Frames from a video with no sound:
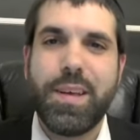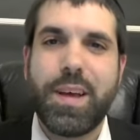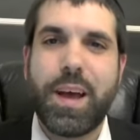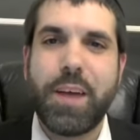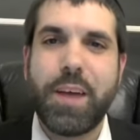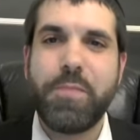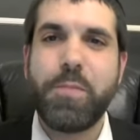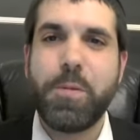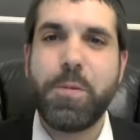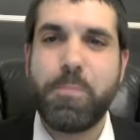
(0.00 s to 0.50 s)

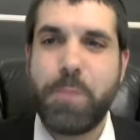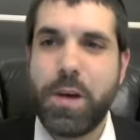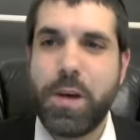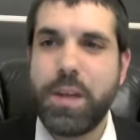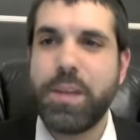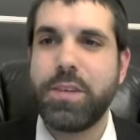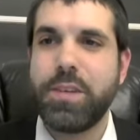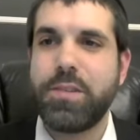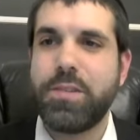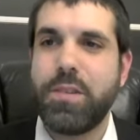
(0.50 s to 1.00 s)
I've been
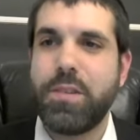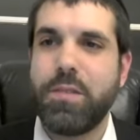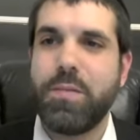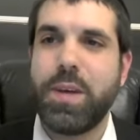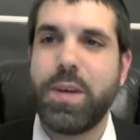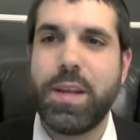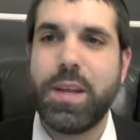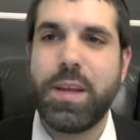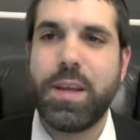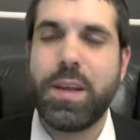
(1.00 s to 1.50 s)
punished
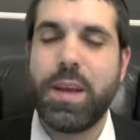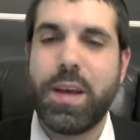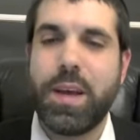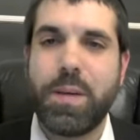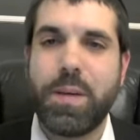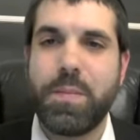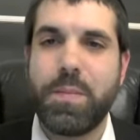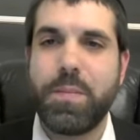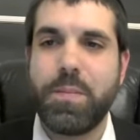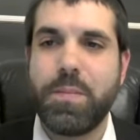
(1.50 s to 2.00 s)
already
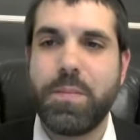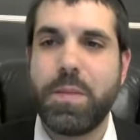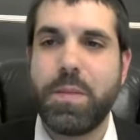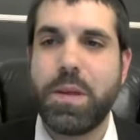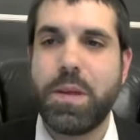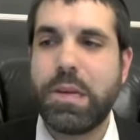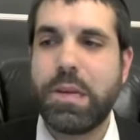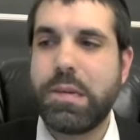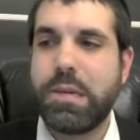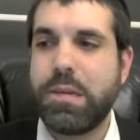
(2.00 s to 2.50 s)
um,
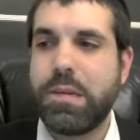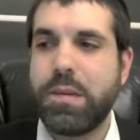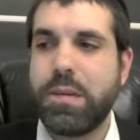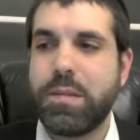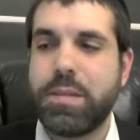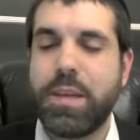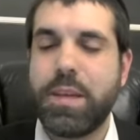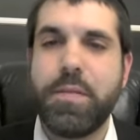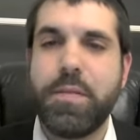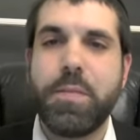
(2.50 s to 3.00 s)

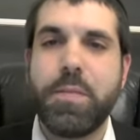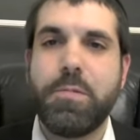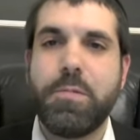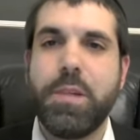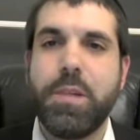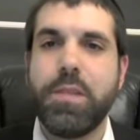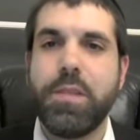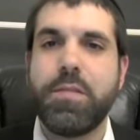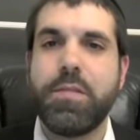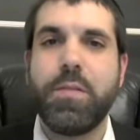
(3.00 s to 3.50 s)
seven
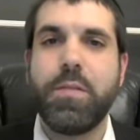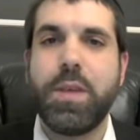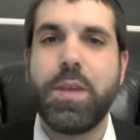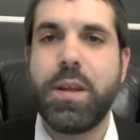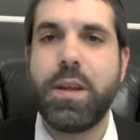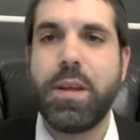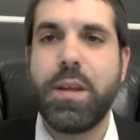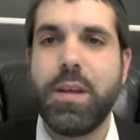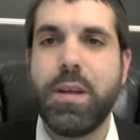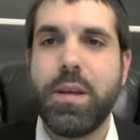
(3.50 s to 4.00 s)
plagues
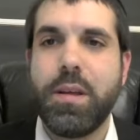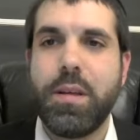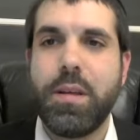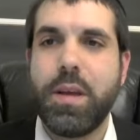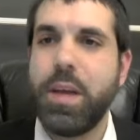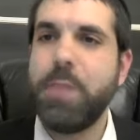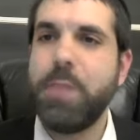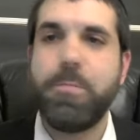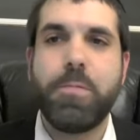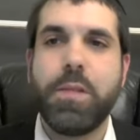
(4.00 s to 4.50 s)
already,
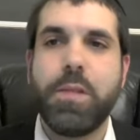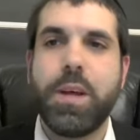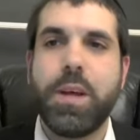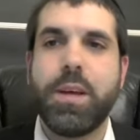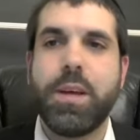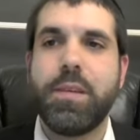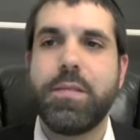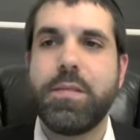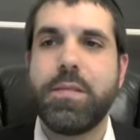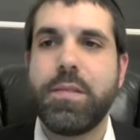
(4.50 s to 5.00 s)
eight
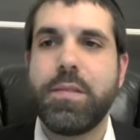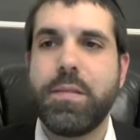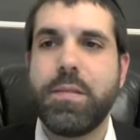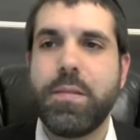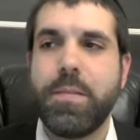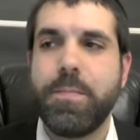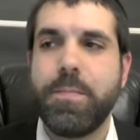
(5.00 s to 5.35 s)
plagues,